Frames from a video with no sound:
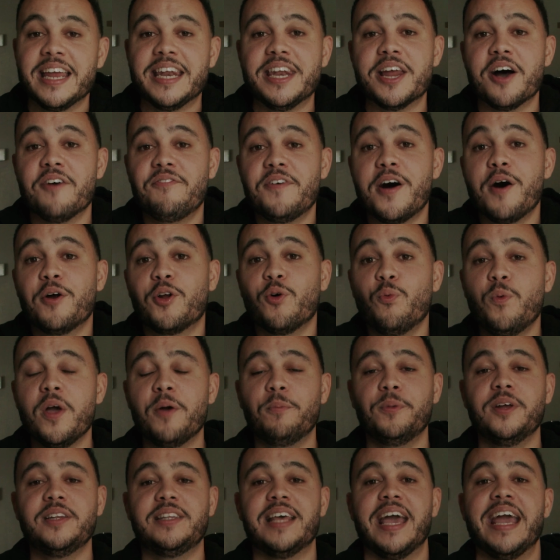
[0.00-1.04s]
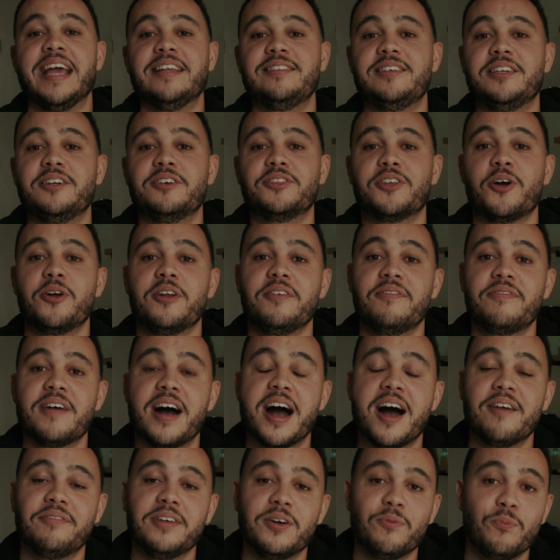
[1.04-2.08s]
Now, if I would have went with the 18 to
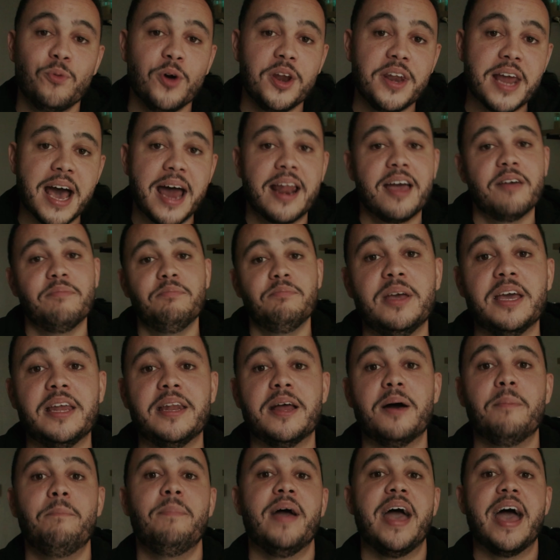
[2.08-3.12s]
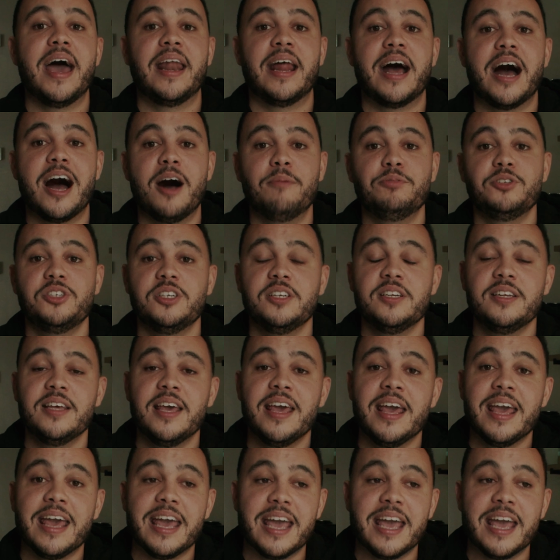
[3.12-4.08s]
35, it would not been a bad option.